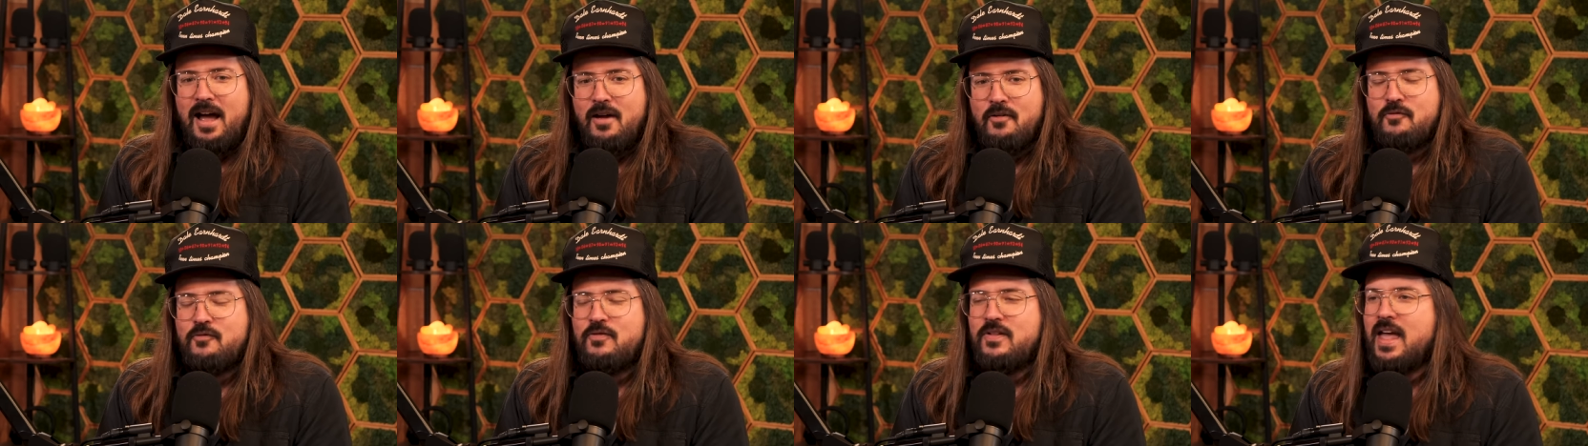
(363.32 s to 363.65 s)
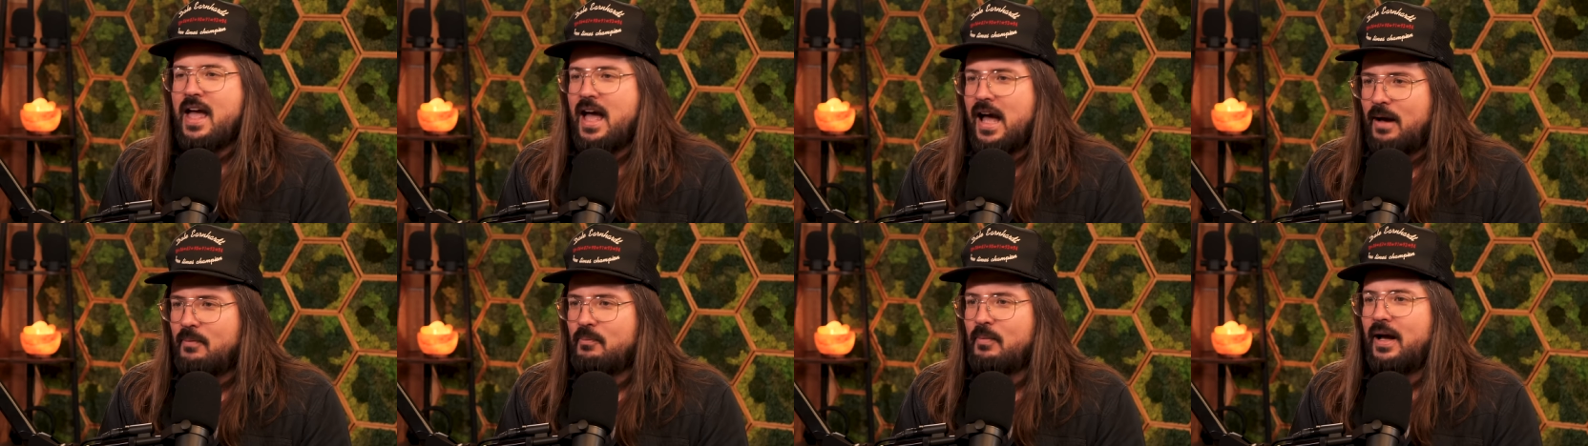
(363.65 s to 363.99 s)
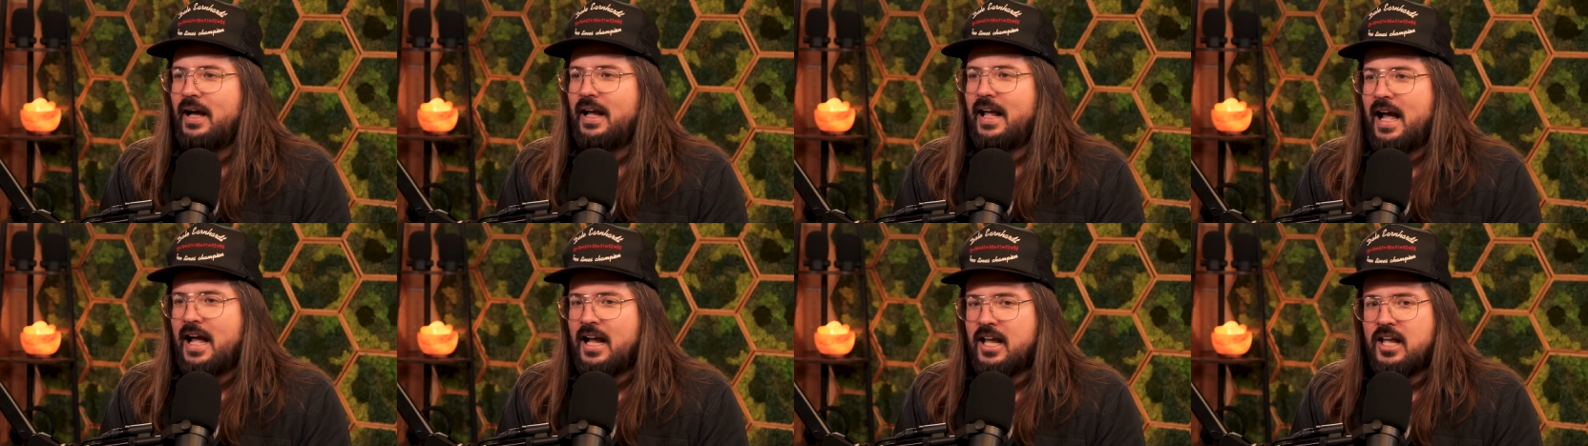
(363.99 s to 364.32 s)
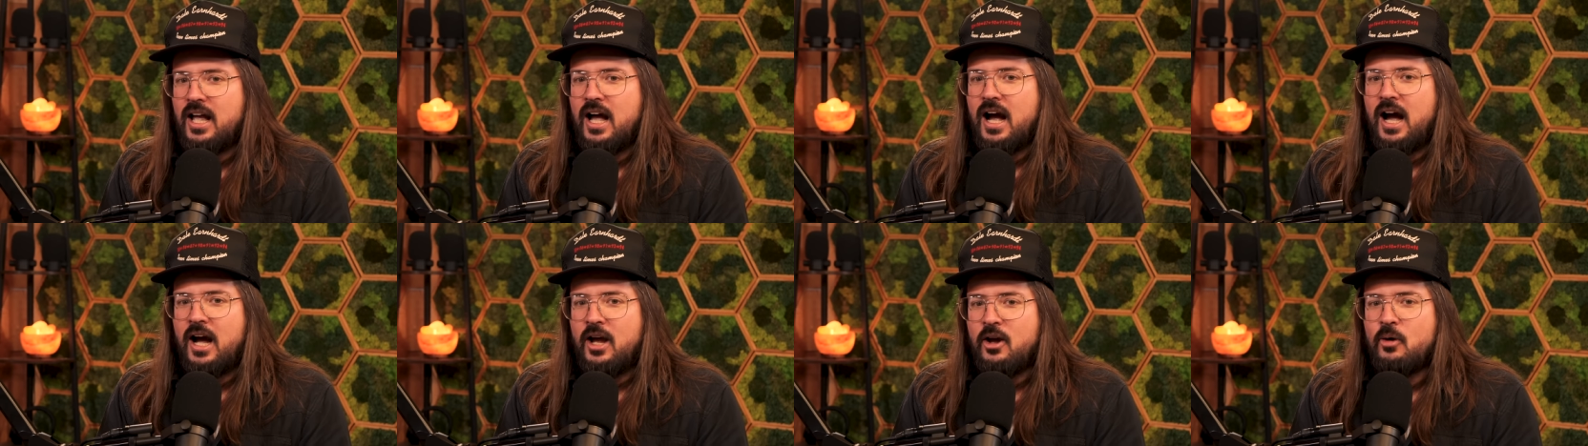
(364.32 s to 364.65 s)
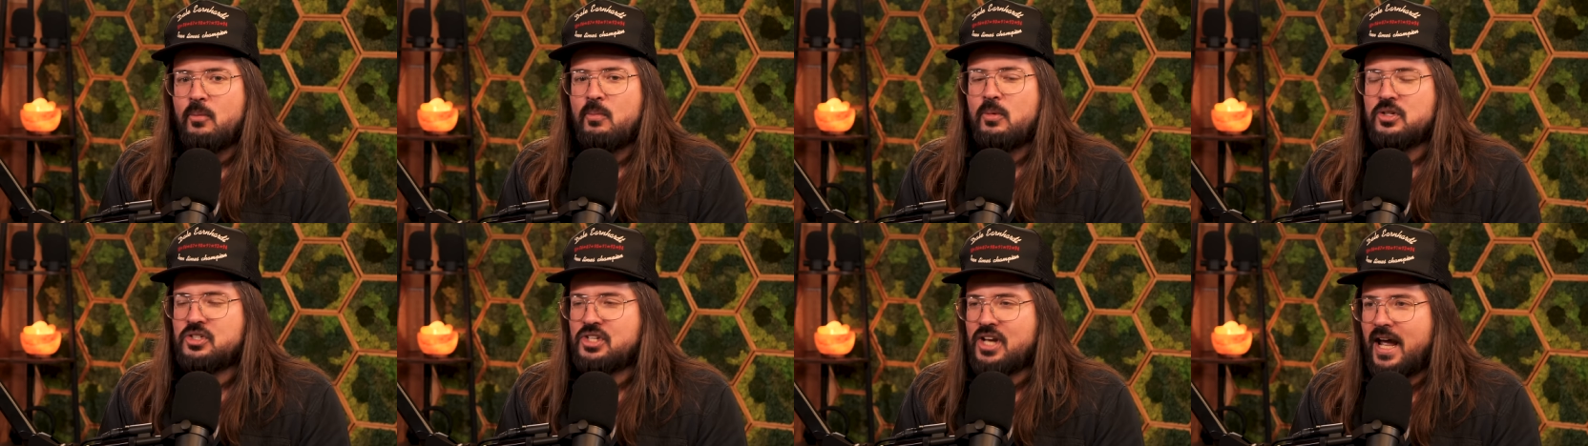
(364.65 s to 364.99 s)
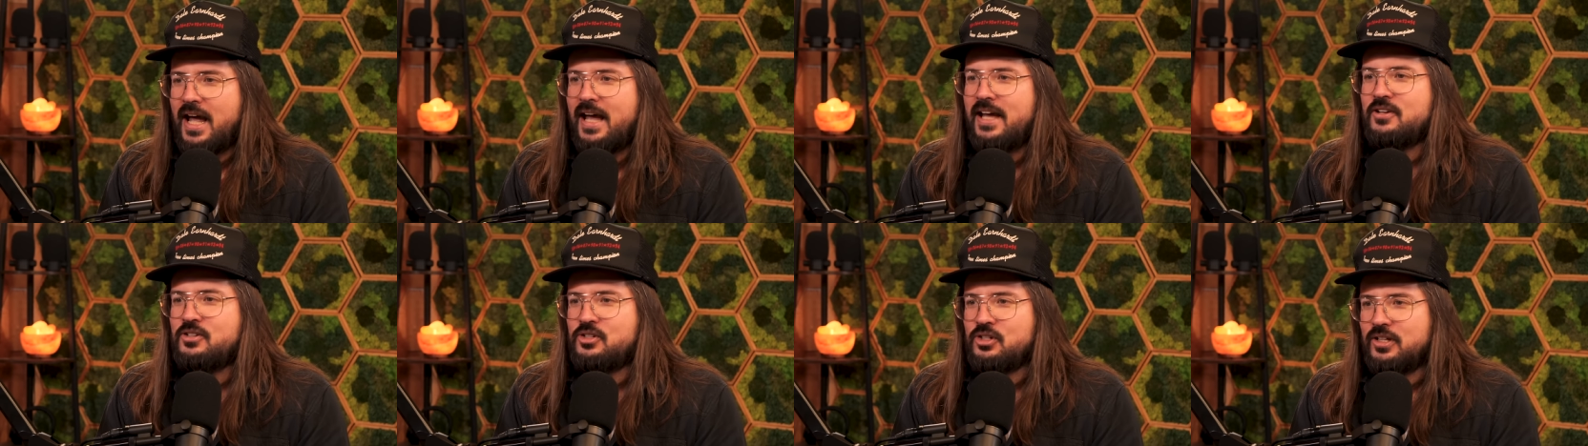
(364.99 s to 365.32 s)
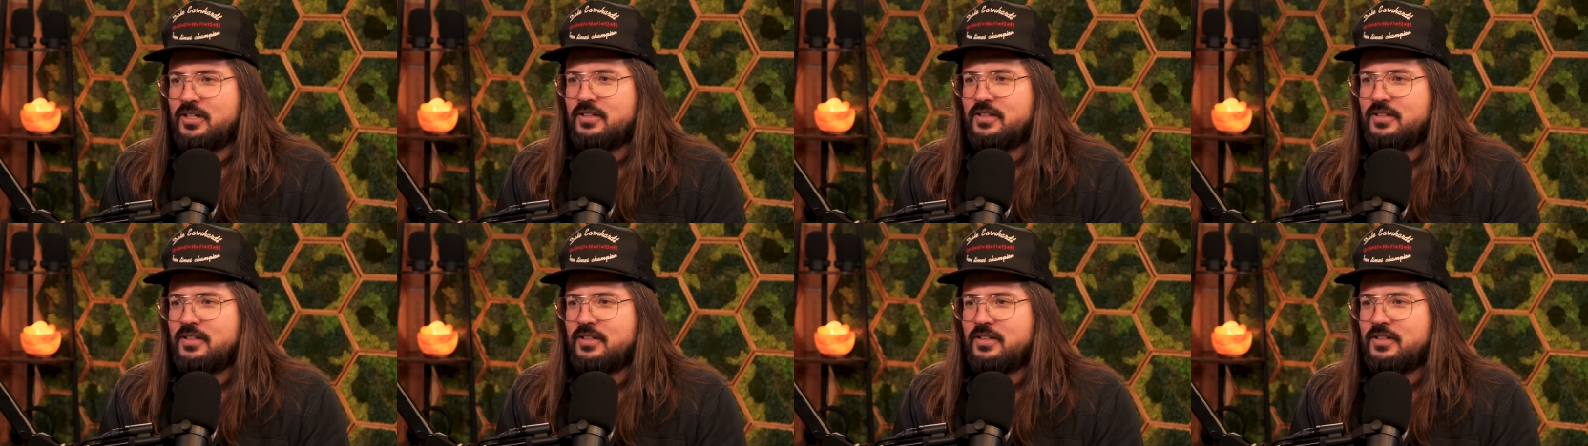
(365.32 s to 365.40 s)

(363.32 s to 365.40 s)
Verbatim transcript: I'm like, I almost had